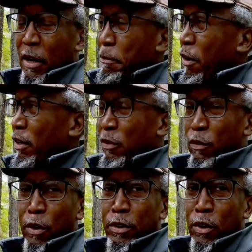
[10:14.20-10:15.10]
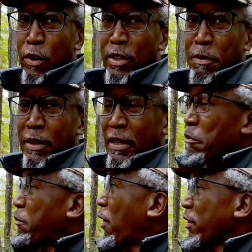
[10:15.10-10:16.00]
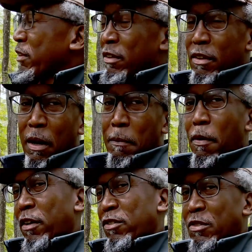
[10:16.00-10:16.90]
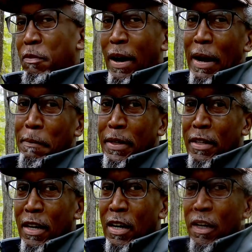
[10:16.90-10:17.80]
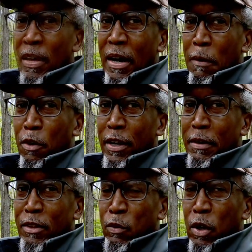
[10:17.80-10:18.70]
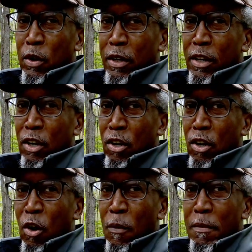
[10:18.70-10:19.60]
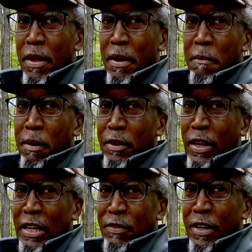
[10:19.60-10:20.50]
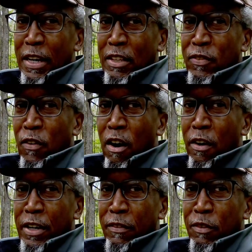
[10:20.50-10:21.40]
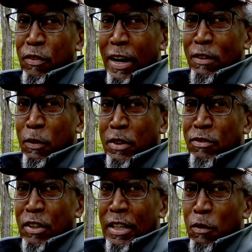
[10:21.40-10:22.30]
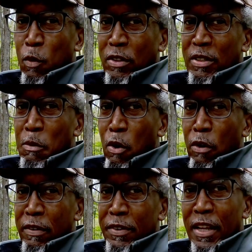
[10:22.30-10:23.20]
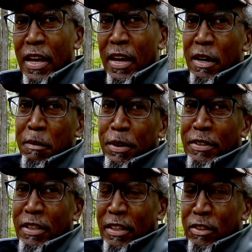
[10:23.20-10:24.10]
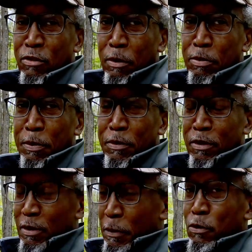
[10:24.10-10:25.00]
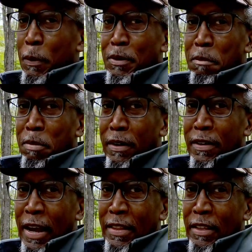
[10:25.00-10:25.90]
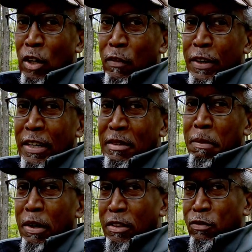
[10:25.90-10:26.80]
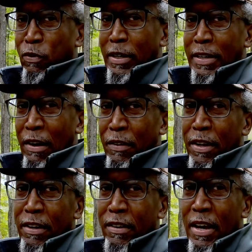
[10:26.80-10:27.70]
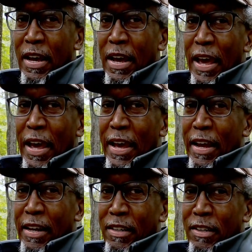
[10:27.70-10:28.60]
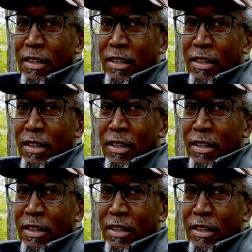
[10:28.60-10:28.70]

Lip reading: Pardon the road noise, but I'm parked just behind me. I'm going to hit the road and get on home. But thanks for getting this far, and if you've liked what you've seen and want to see more of it, please hit the subscription button and the notification bell that's right down here, and